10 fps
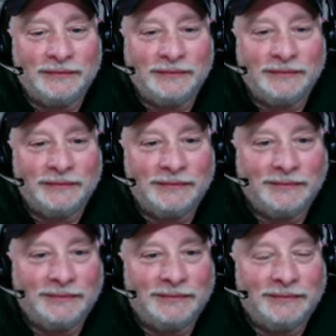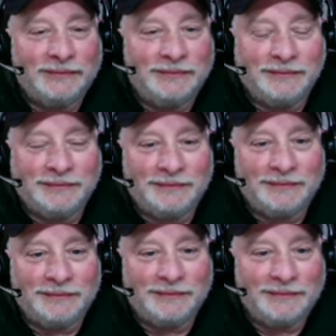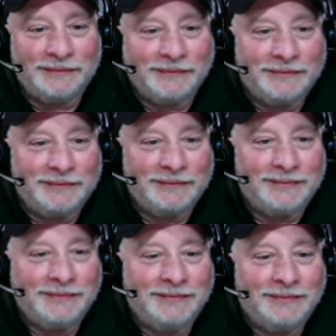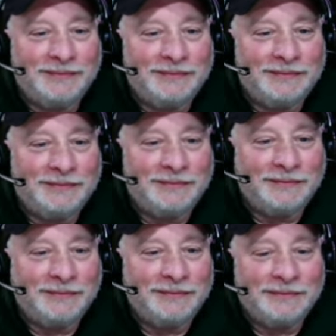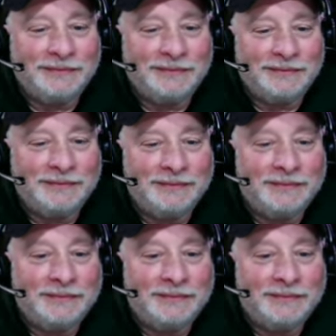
No words are spoken by the person on screen.